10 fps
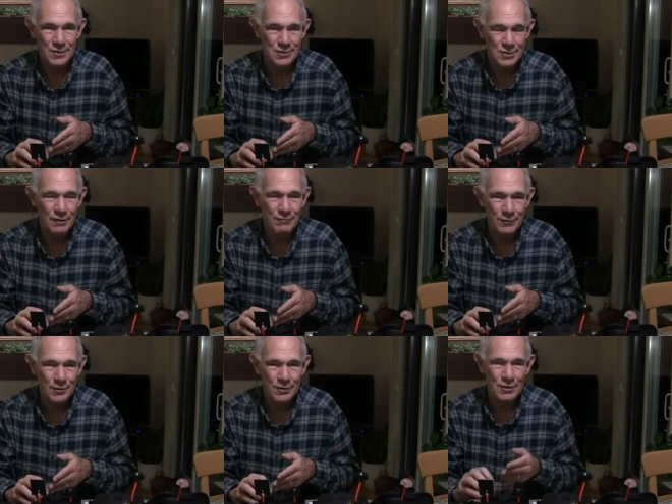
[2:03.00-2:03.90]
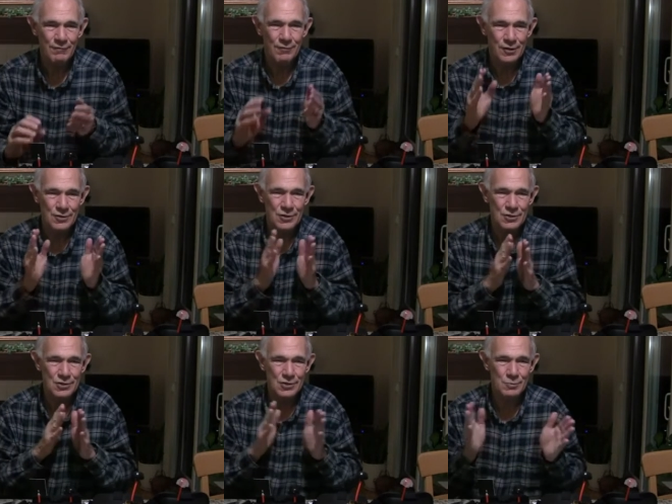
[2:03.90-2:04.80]
is different
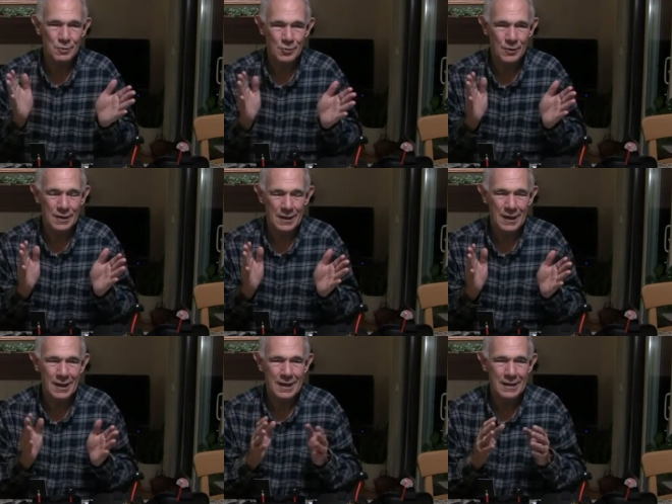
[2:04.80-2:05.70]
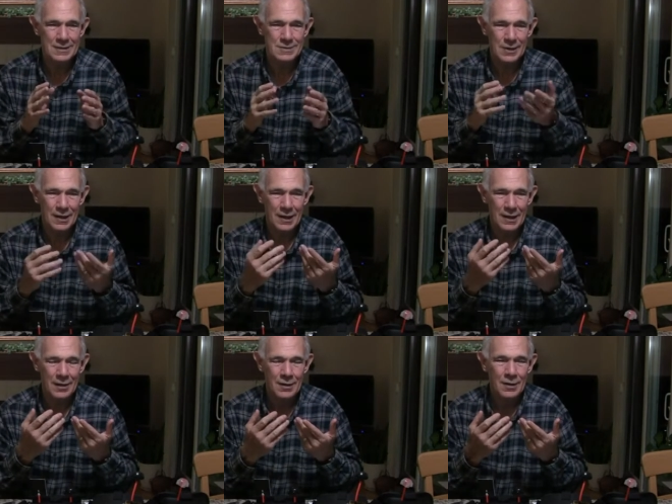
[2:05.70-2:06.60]
distances between the eyes,
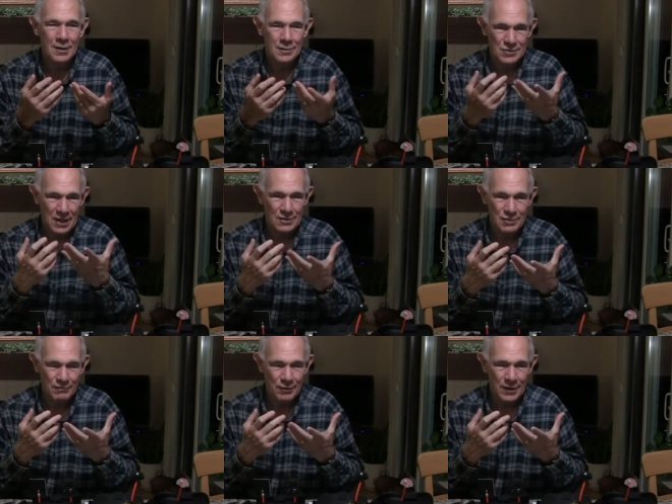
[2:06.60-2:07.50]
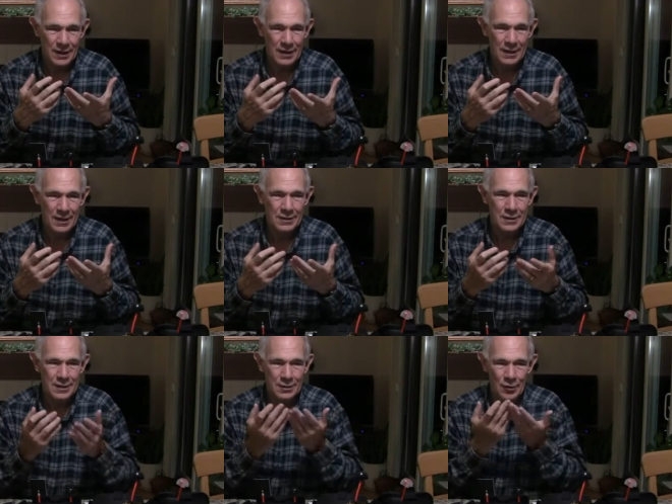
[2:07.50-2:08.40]
size of your head,
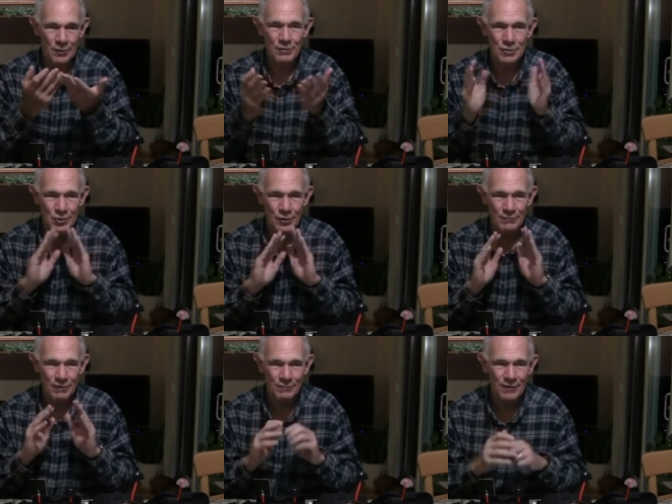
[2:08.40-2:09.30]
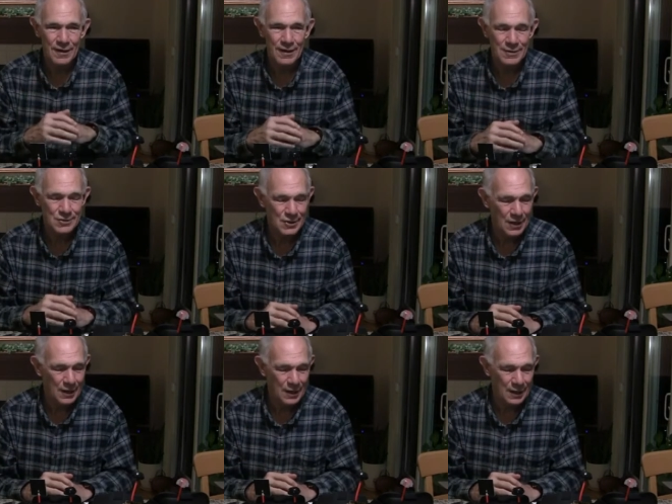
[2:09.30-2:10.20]
the curvature of your face.
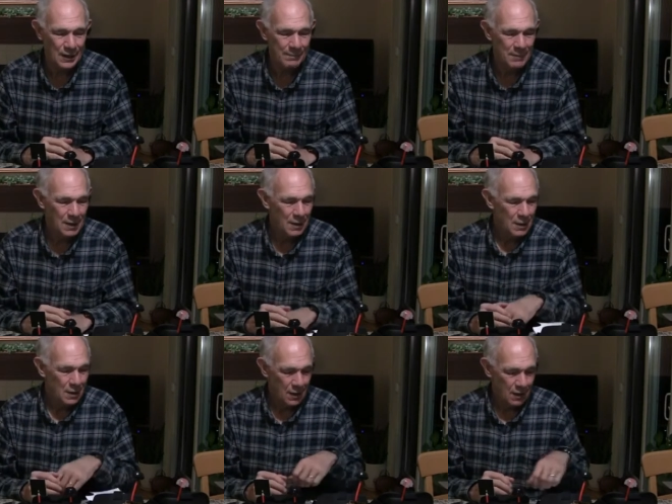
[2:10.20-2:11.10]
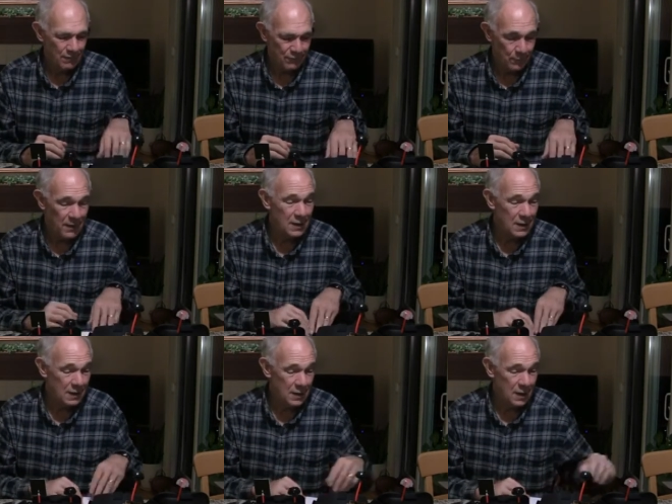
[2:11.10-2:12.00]
For
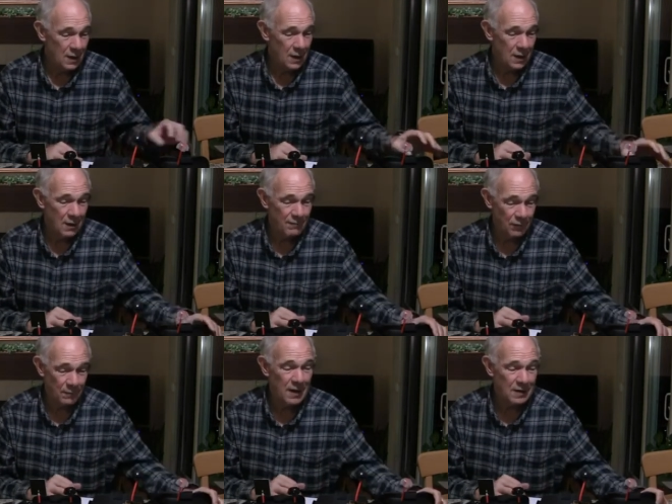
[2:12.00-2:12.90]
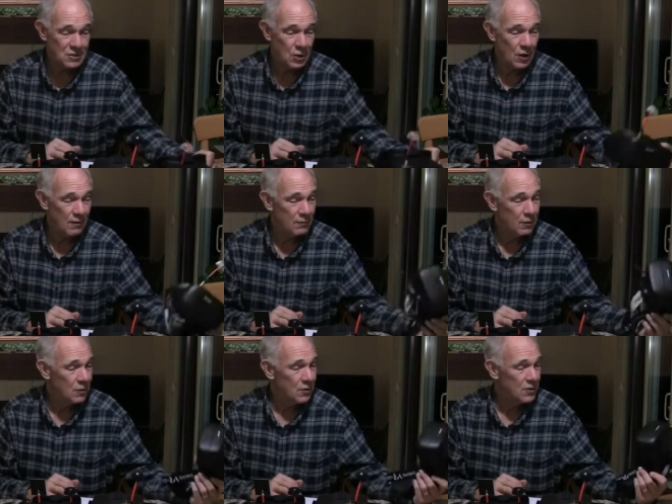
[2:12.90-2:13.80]
me, for a box
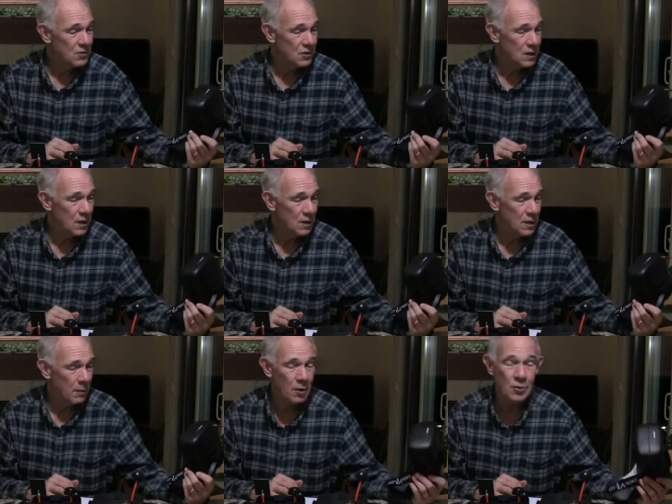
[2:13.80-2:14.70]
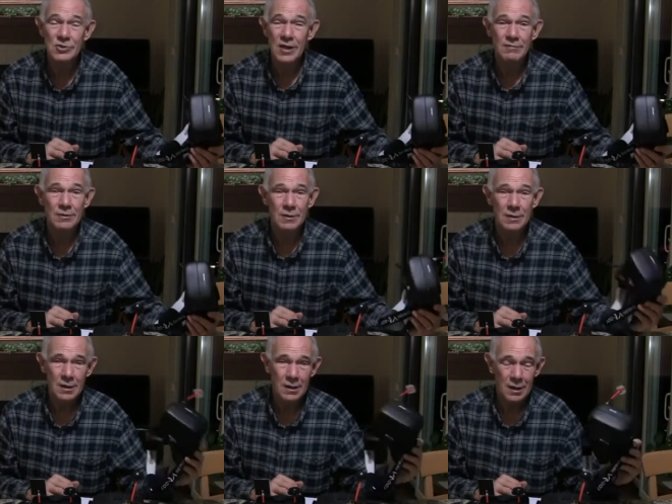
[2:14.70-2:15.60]
goggle, this 007
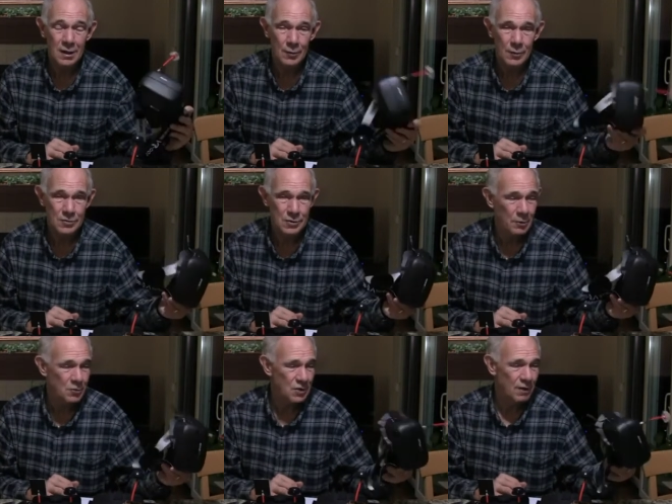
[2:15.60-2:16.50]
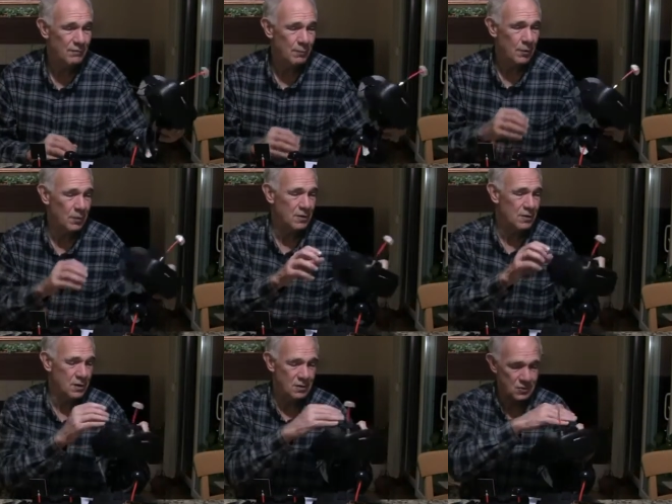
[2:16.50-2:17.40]
was the most comfortable.
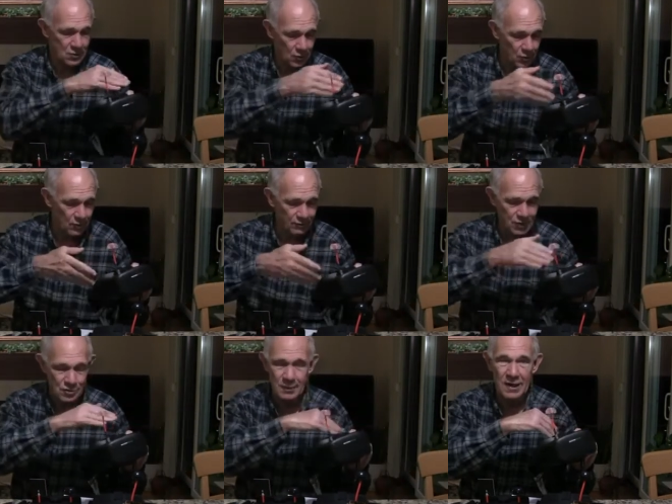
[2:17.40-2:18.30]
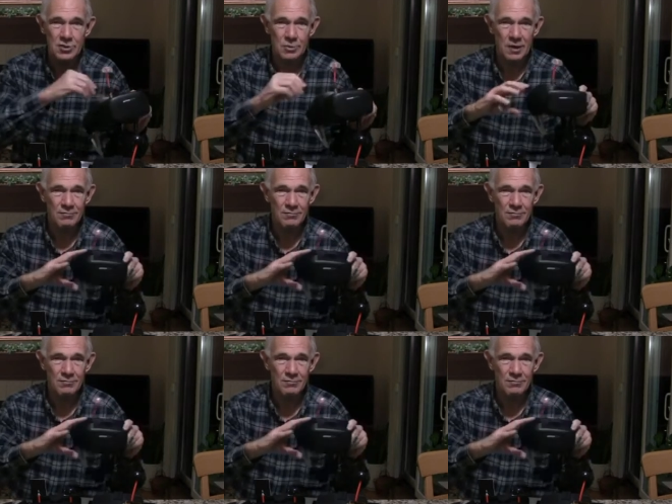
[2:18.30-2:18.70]
This curve just matches my